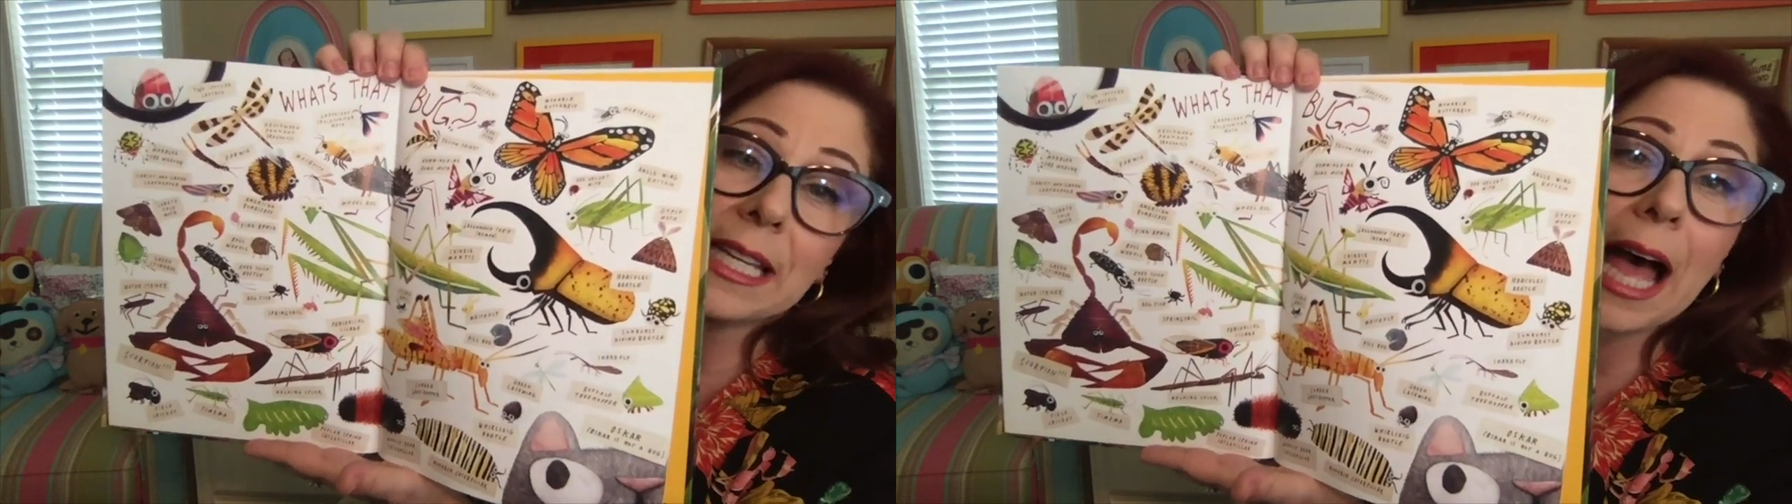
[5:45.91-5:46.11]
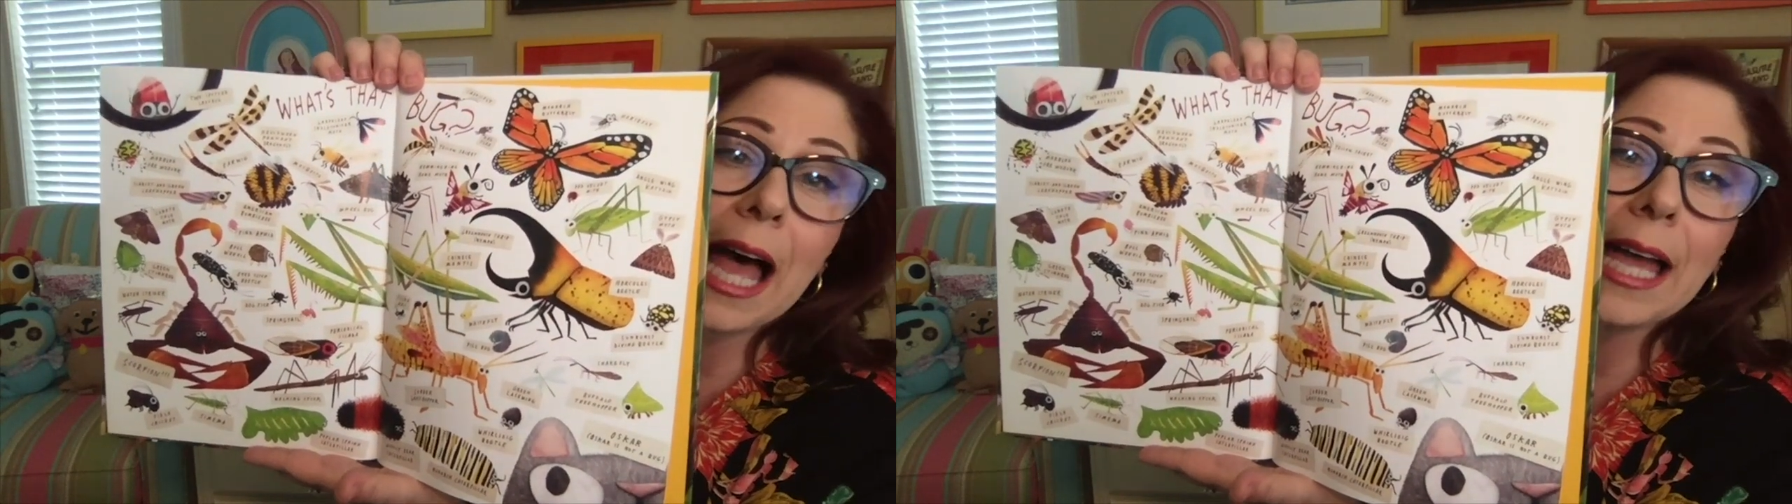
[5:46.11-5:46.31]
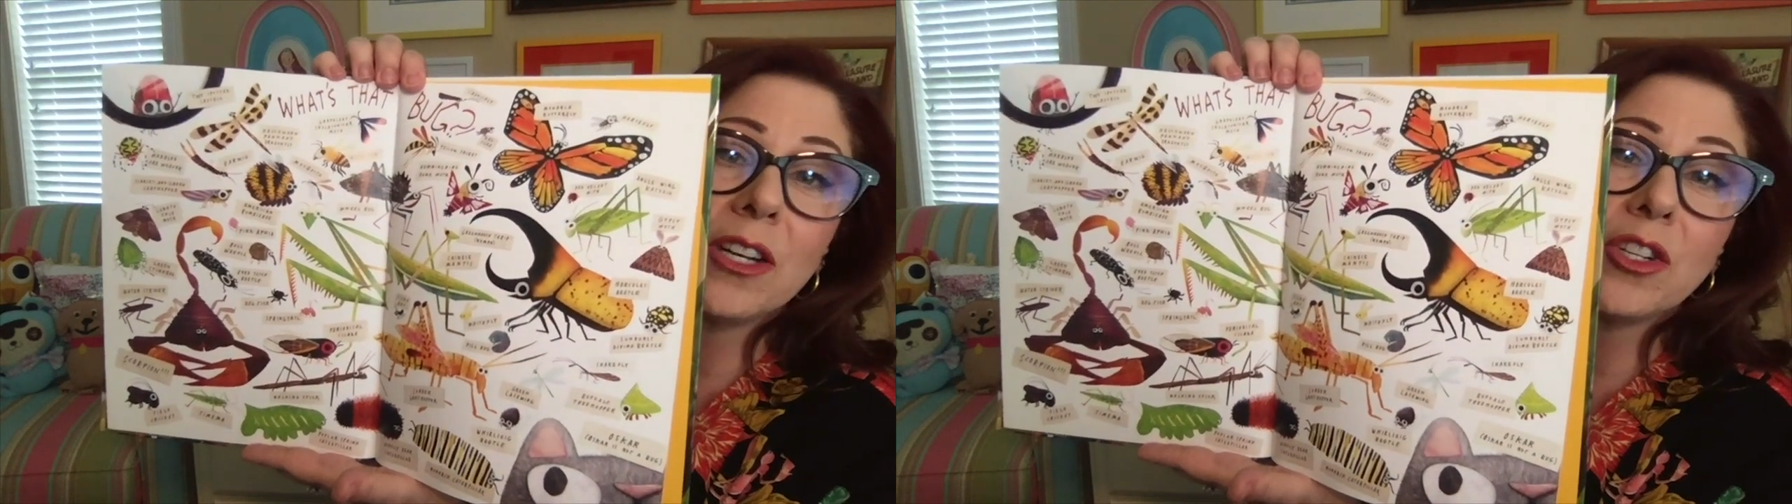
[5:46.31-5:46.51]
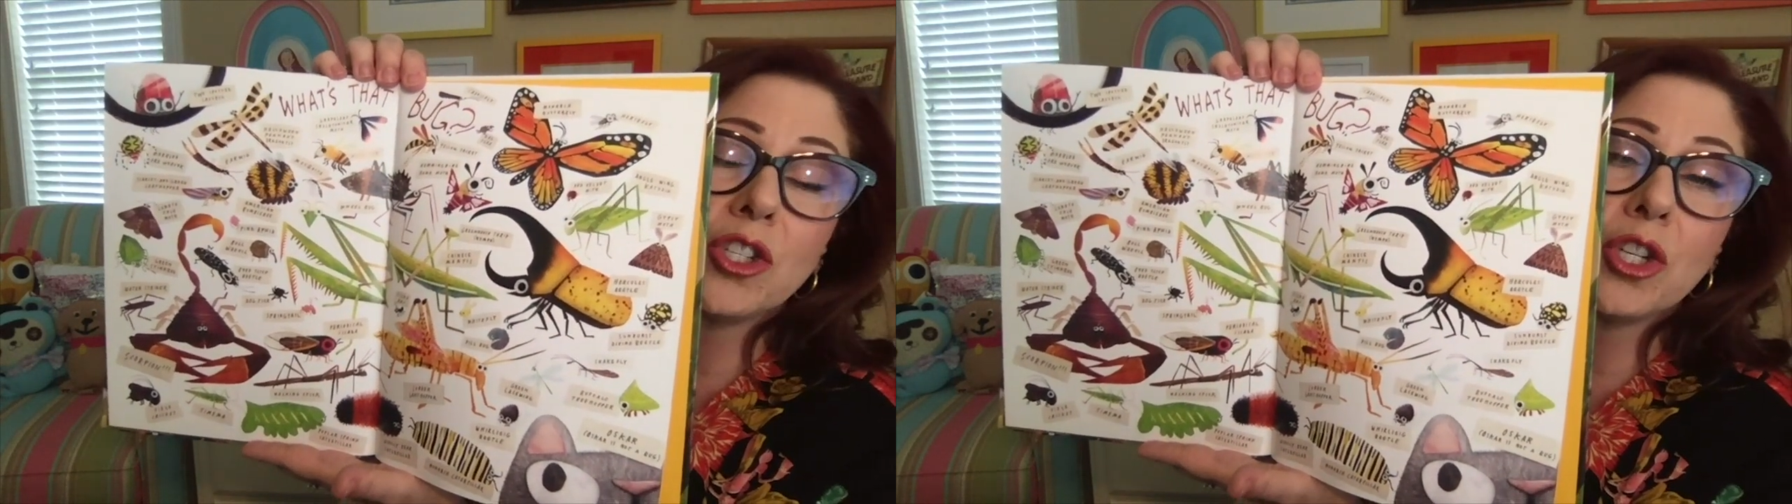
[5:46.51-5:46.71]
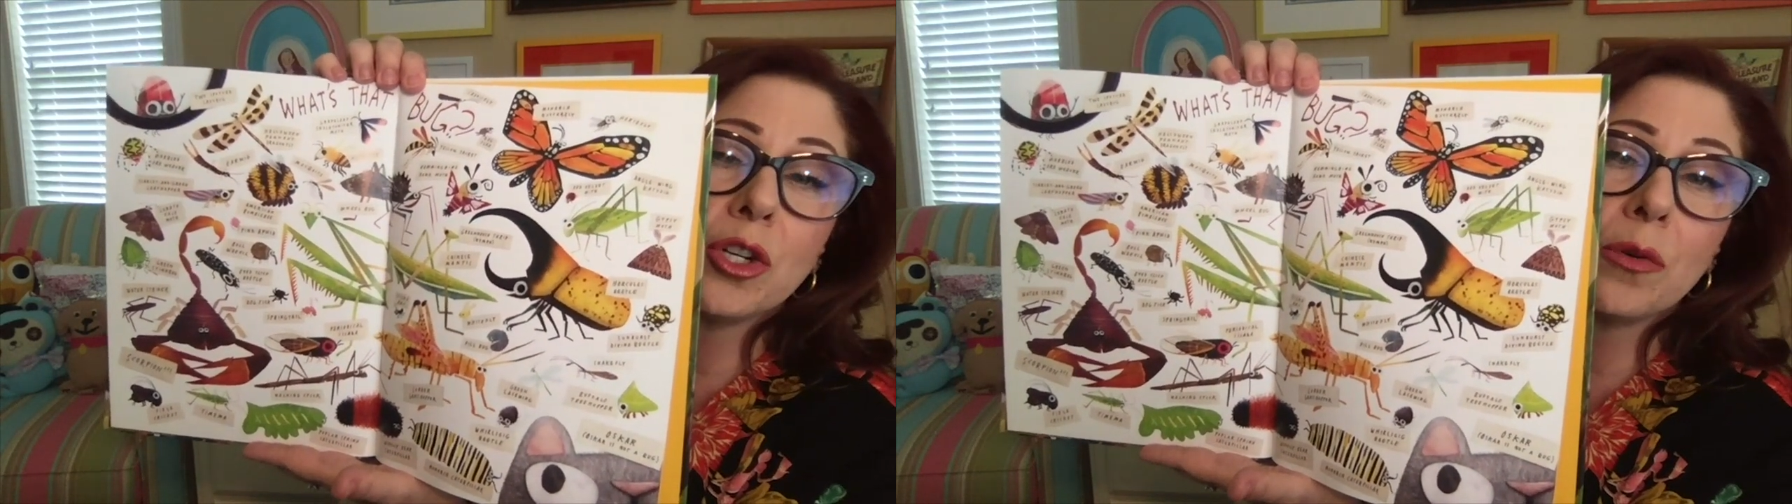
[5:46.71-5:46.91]
guide
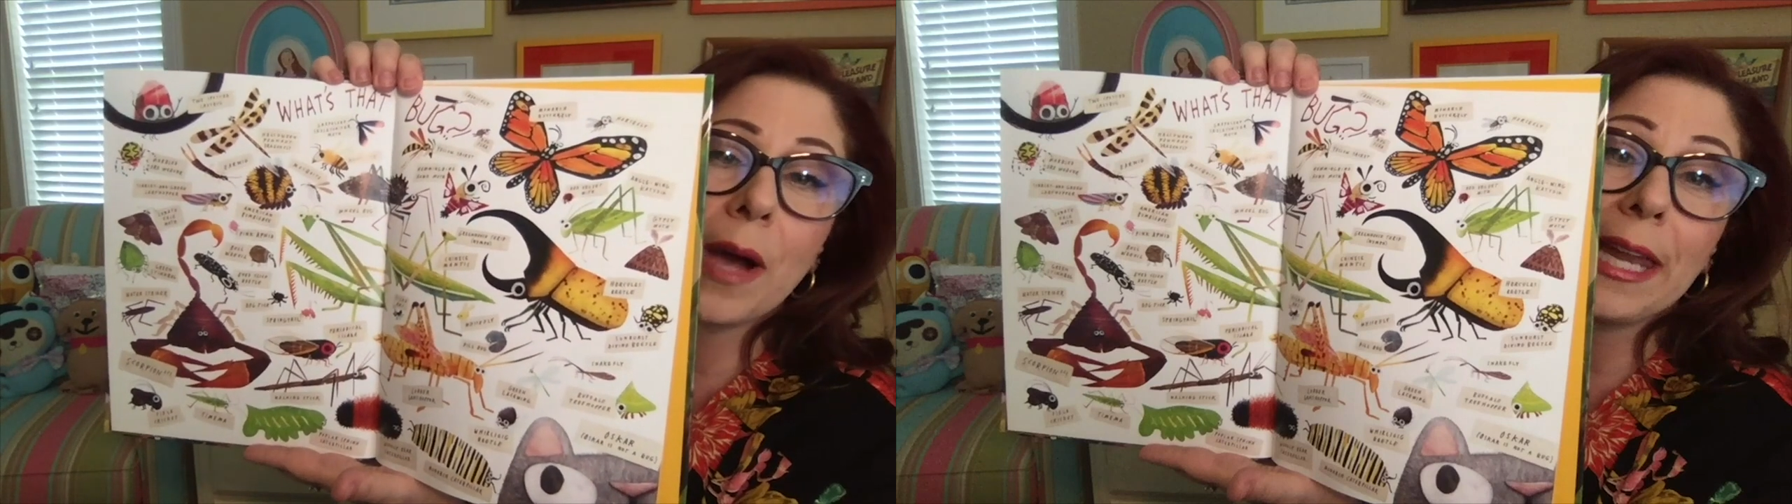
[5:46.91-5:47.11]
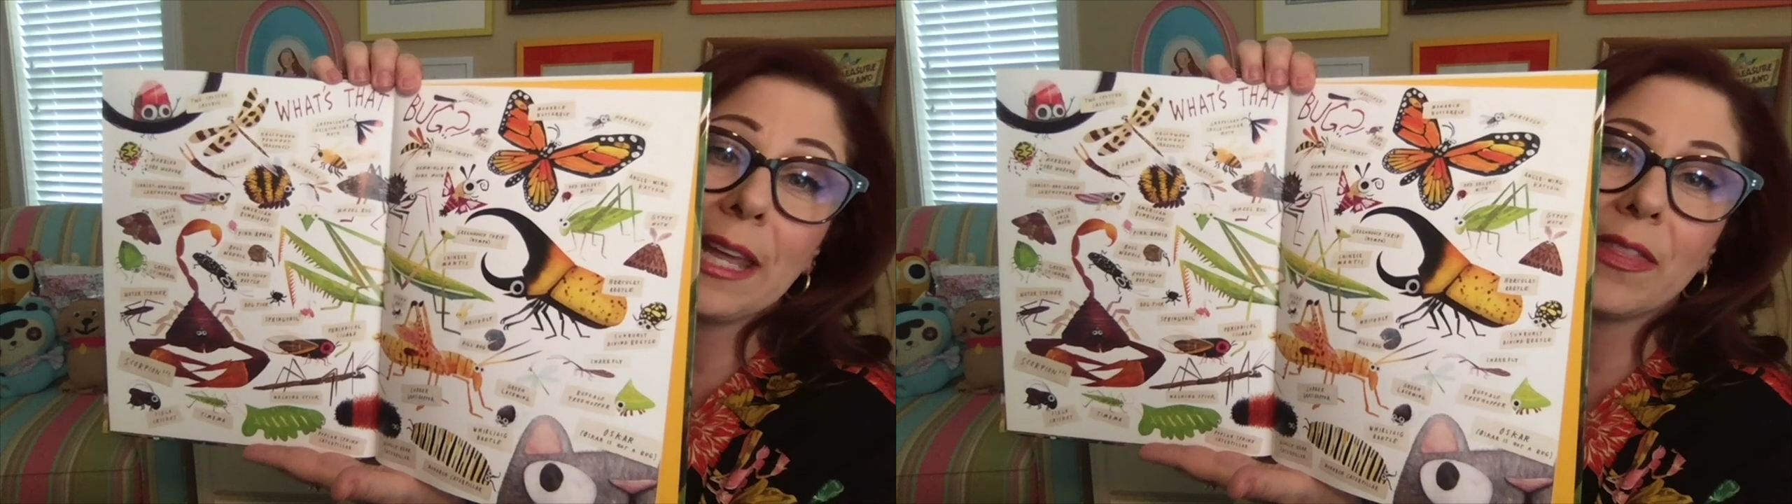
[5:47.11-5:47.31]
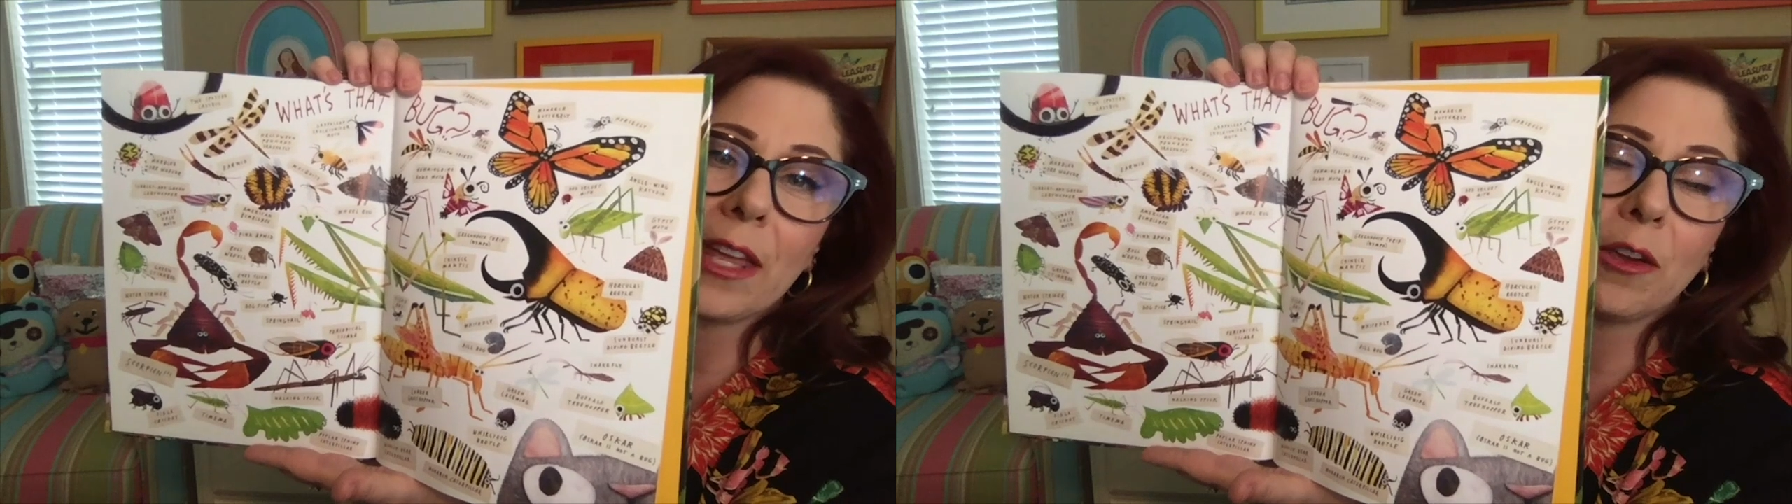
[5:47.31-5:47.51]
to anything.